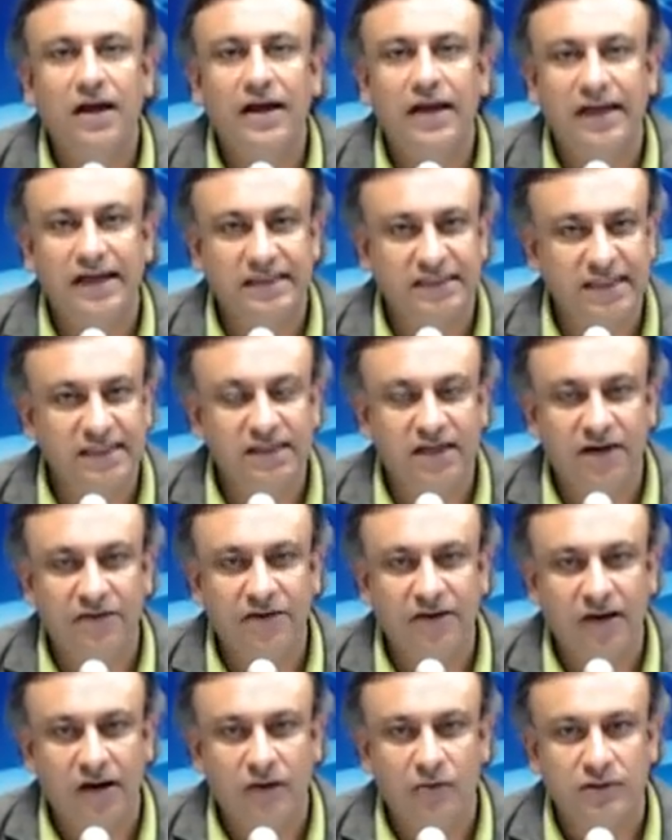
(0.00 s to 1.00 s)

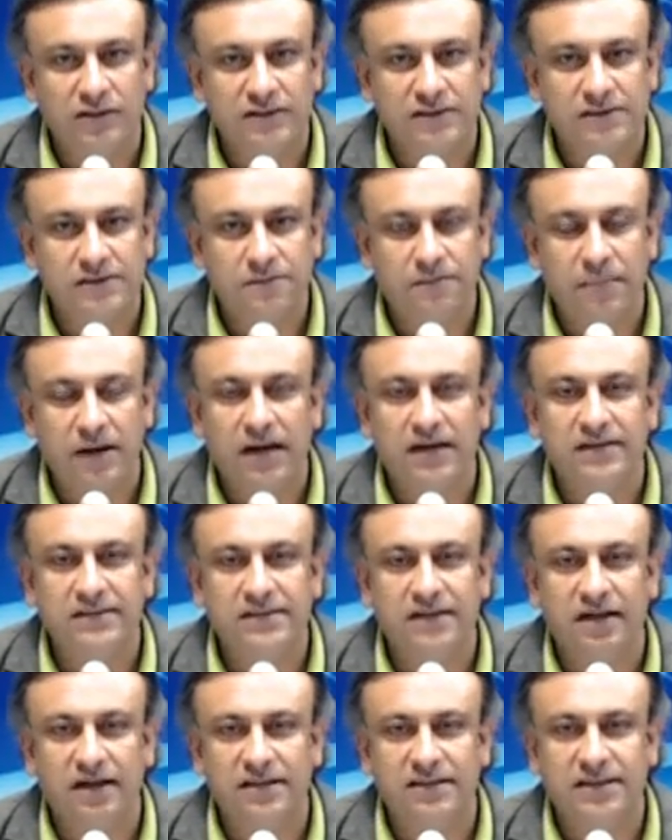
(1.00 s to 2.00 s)
1800 hours,
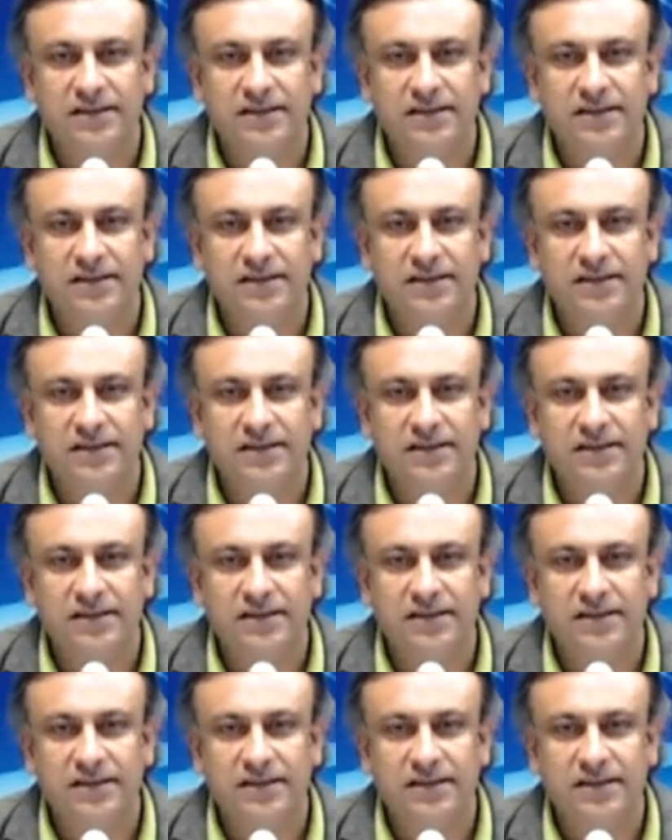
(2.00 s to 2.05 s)
Pakistan